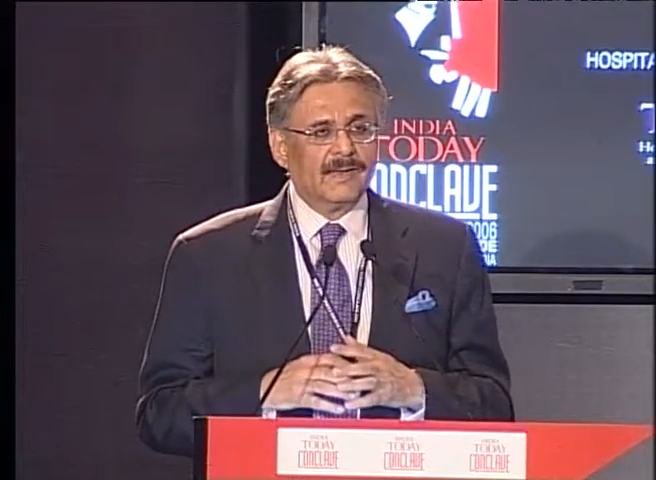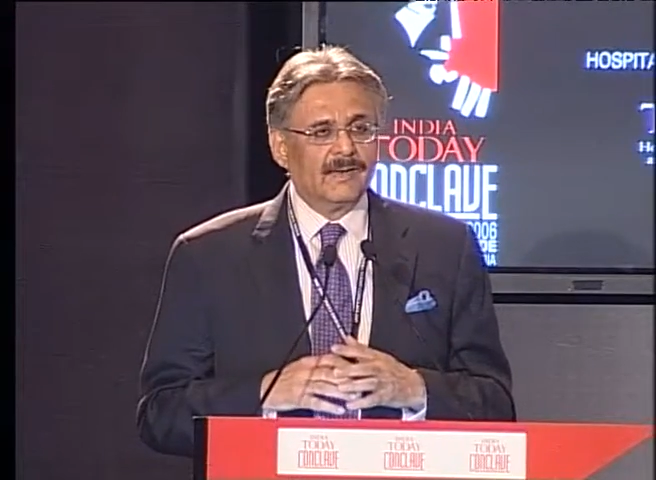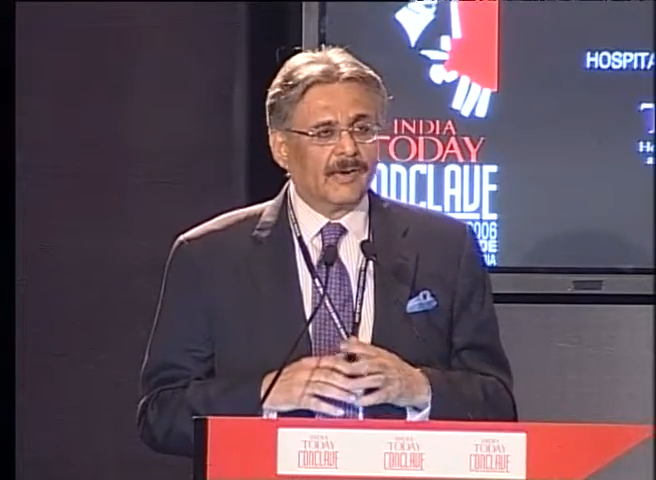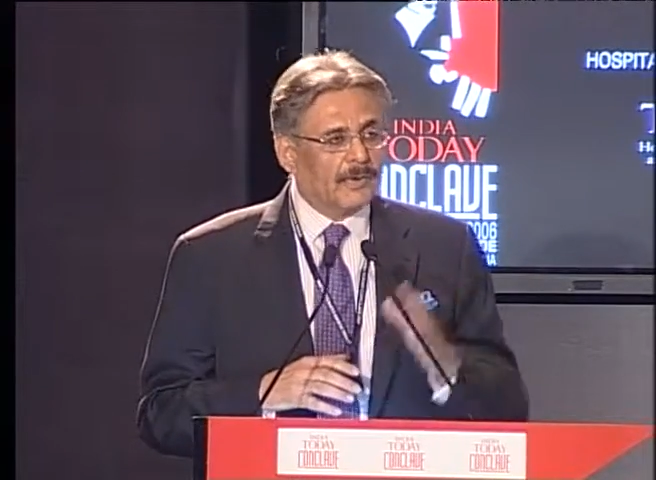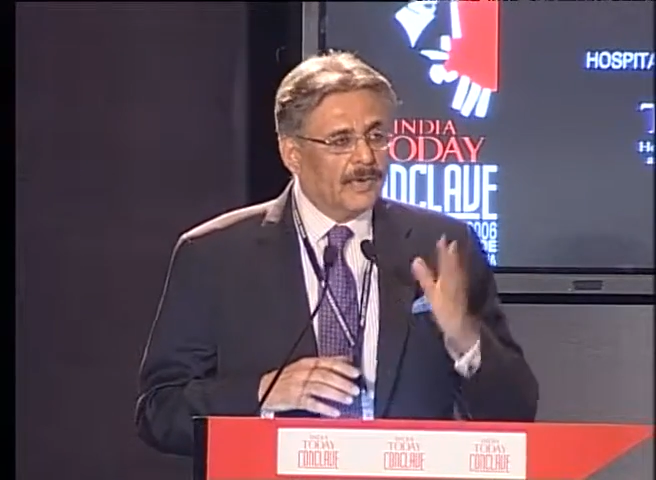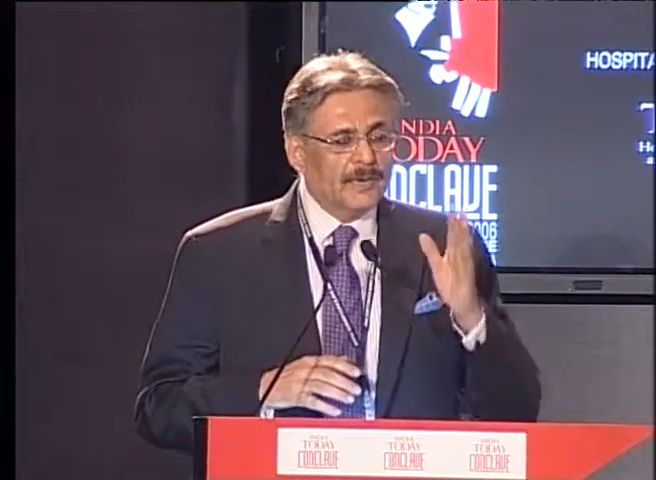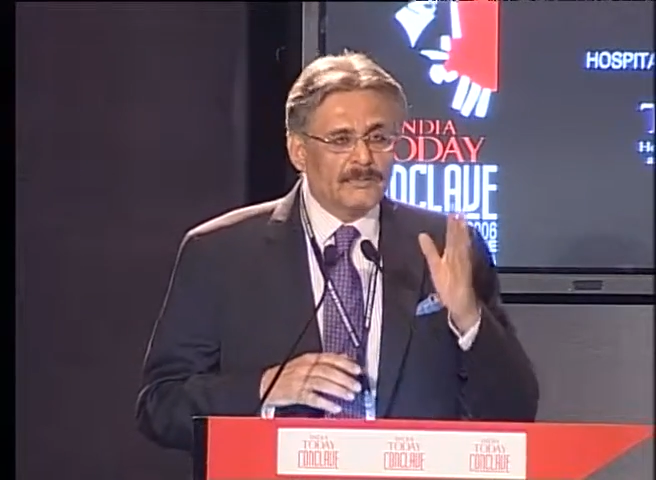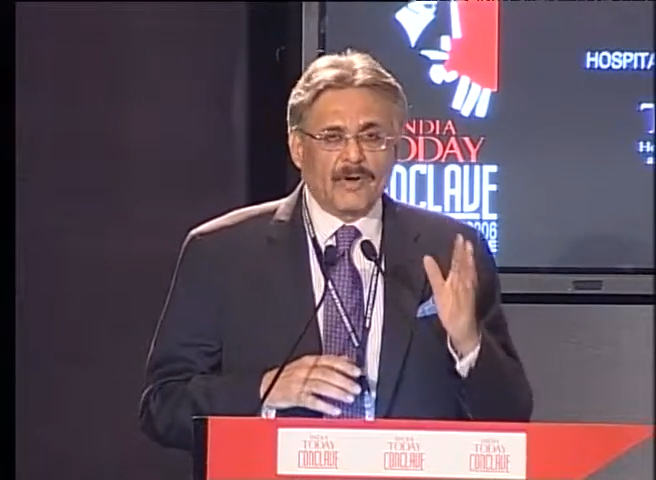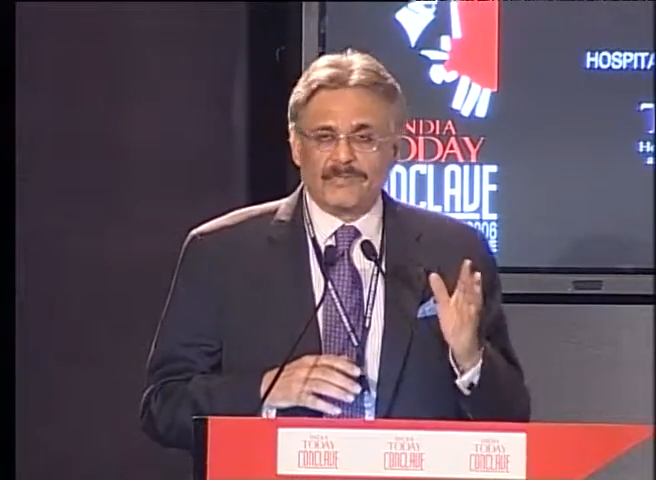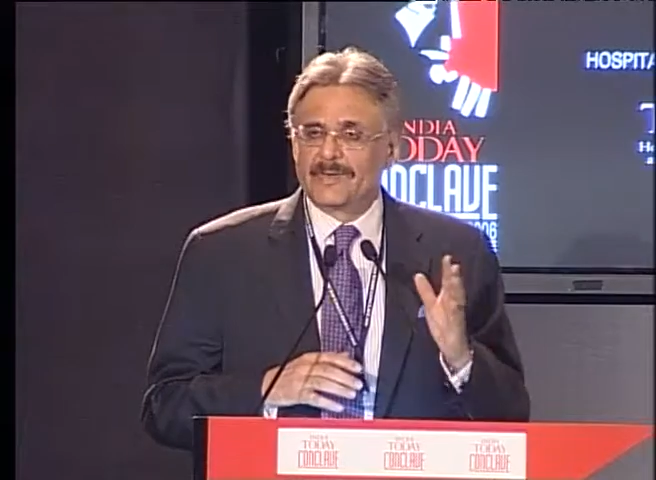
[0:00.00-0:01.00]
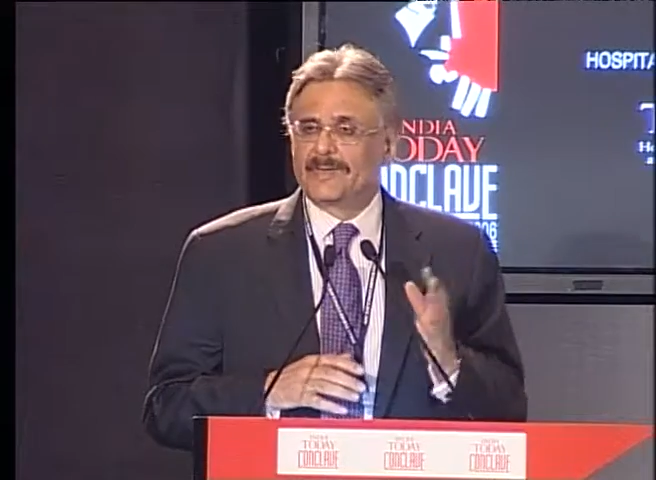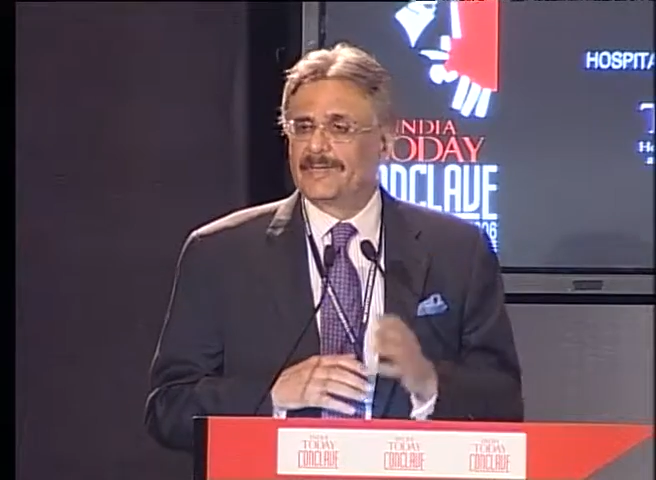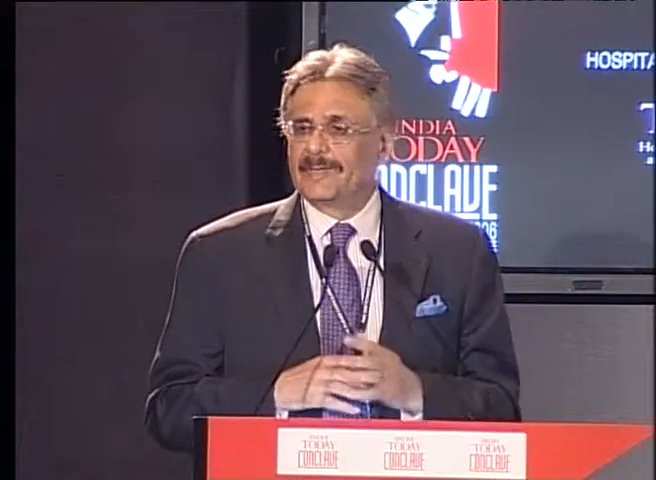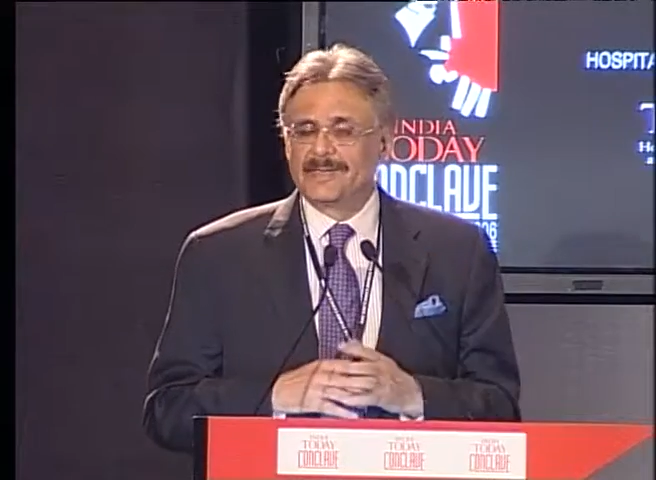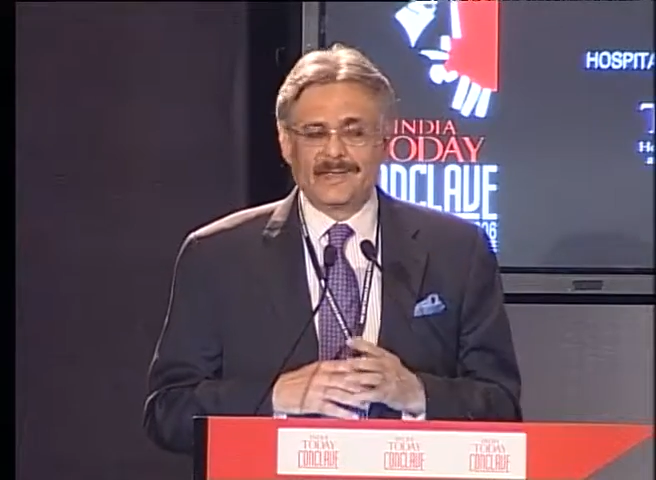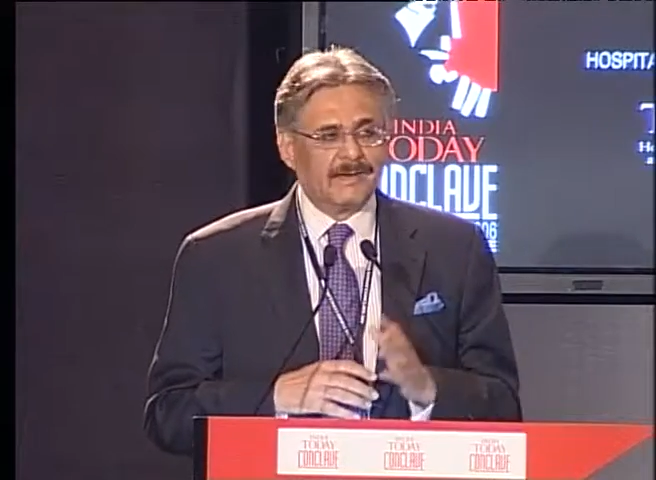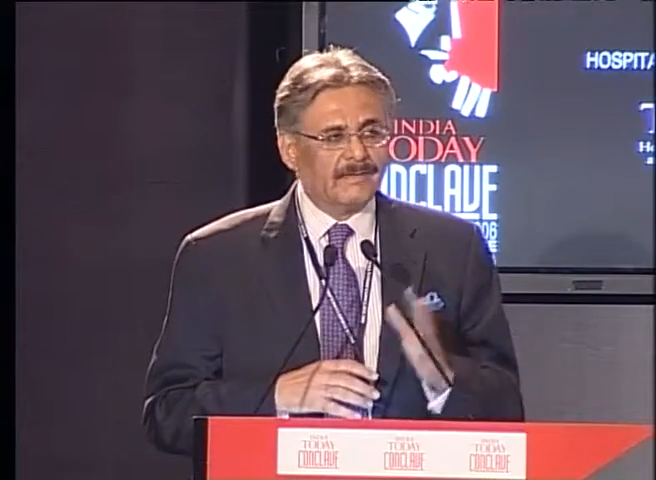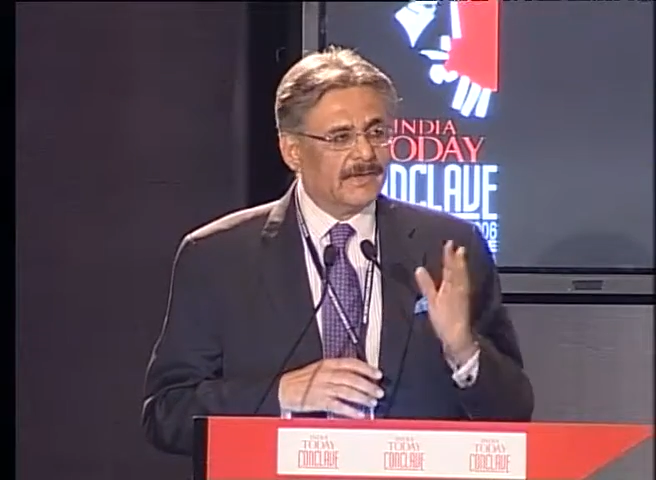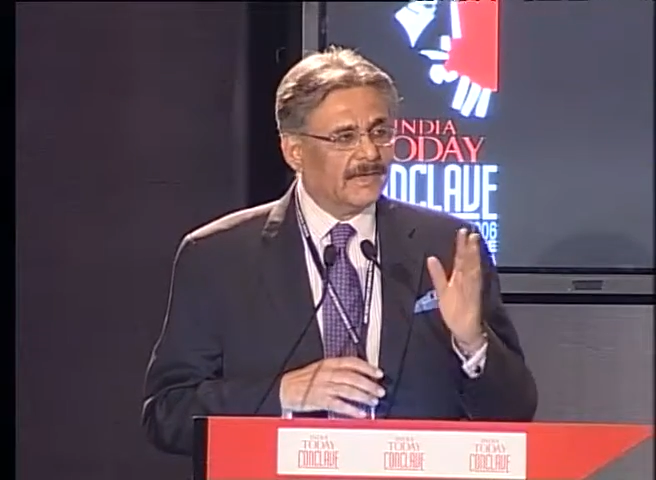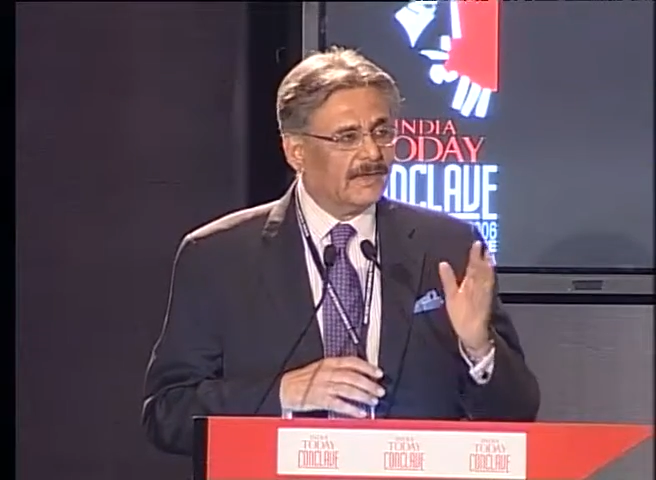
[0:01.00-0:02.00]
Not only profit and
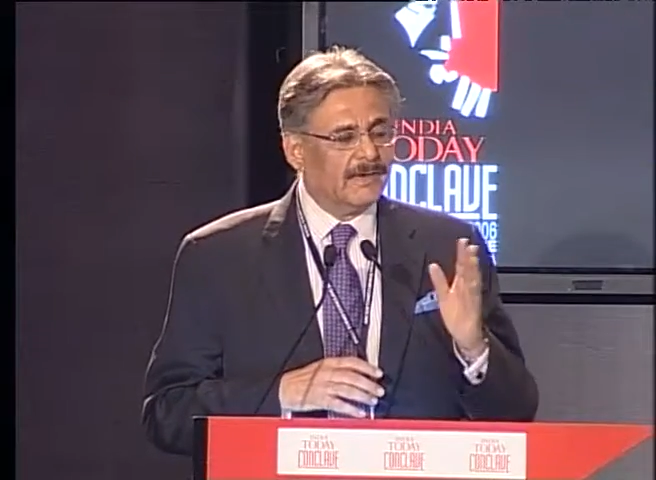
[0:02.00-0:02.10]
return